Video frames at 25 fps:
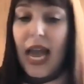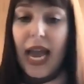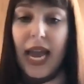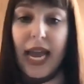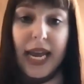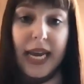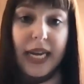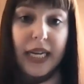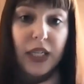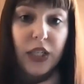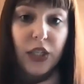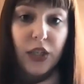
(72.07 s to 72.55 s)

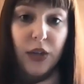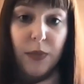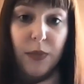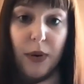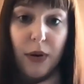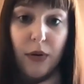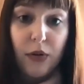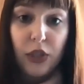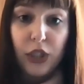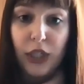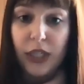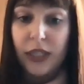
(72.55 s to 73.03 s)
and
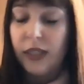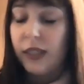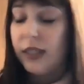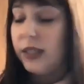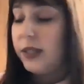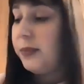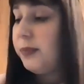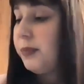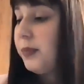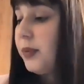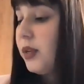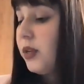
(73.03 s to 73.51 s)

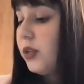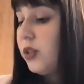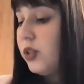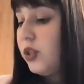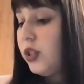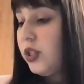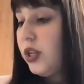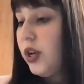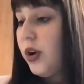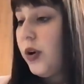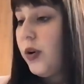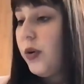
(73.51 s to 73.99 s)
emotions.
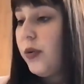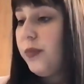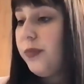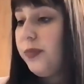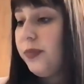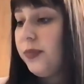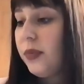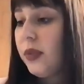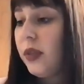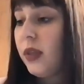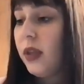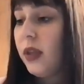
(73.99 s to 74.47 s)
So